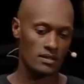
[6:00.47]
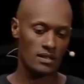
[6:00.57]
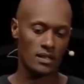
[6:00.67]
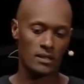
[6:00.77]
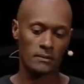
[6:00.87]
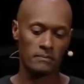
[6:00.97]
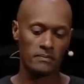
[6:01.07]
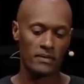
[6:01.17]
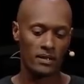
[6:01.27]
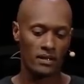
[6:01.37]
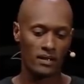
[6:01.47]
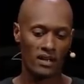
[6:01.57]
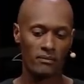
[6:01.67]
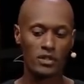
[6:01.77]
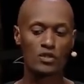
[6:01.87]
um,
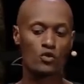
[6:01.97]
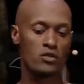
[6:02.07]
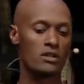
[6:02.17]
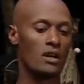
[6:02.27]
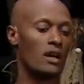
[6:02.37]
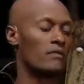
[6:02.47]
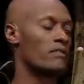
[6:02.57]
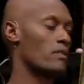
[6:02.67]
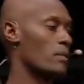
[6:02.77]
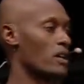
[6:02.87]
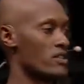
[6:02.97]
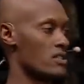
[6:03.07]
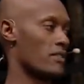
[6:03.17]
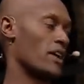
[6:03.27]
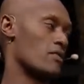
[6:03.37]
I've been sourcing coffee from
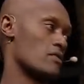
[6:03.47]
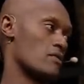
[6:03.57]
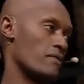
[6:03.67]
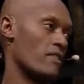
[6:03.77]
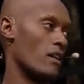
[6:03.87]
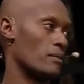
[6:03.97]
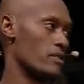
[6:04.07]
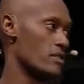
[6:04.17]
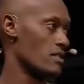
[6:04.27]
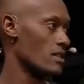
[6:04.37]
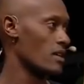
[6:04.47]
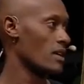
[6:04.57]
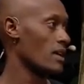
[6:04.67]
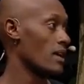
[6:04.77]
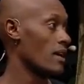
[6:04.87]
hundreds and thousands of farmers.
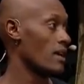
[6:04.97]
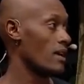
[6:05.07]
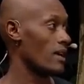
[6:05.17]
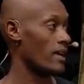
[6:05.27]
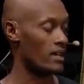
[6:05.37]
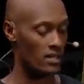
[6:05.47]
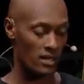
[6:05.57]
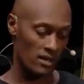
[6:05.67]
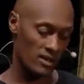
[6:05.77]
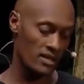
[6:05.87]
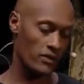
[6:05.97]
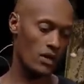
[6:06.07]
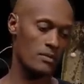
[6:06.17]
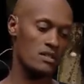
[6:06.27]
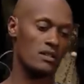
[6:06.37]
And these
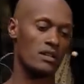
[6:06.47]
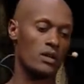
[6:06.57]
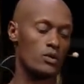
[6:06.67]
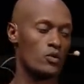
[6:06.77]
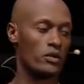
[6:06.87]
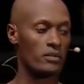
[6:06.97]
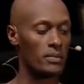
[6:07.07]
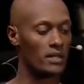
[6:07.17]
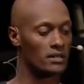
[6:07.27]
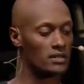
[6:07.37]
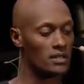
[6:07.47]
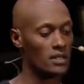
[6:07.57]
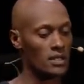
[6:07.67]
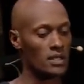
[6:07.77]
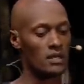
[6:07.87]
farmers in the Equatorial Belt,
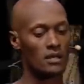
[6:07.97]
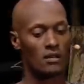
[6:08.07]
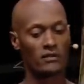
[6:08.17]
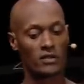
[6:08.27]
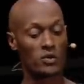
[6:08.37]
over